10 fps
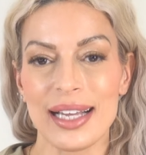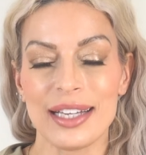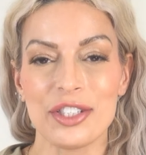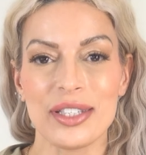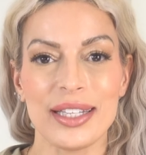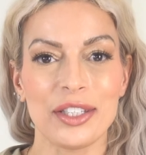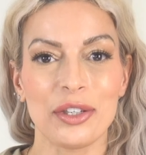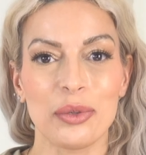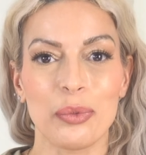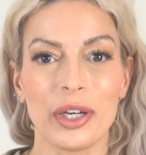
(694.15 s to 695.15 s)
I just think you
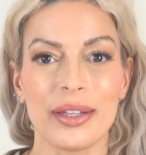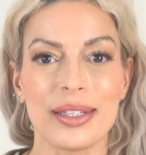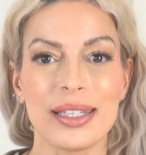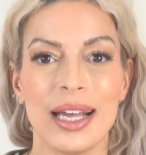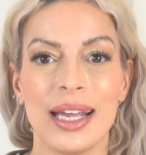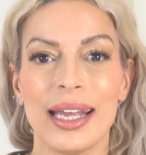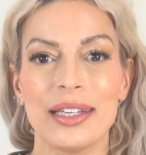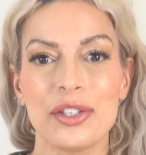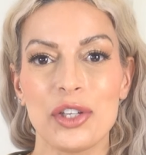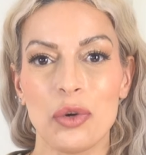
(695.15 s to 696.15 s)
can wear this
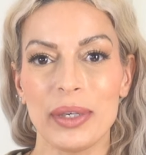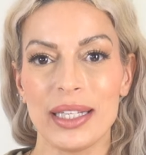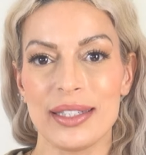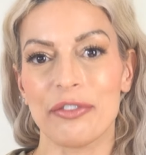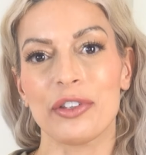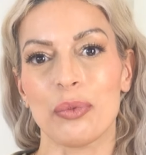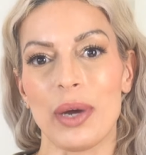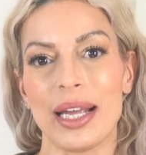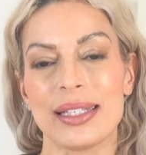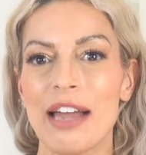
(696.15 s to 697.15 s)
in so many different
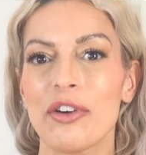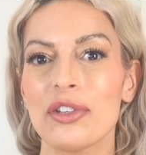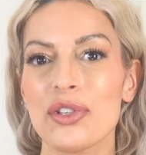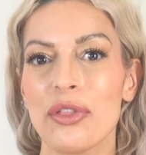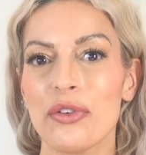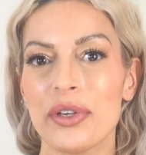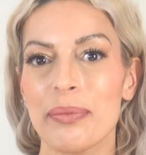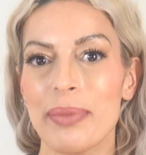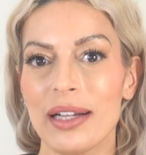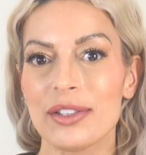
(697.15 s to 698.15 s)
ways. I've also thrown a
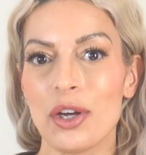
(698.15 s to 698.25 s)
belt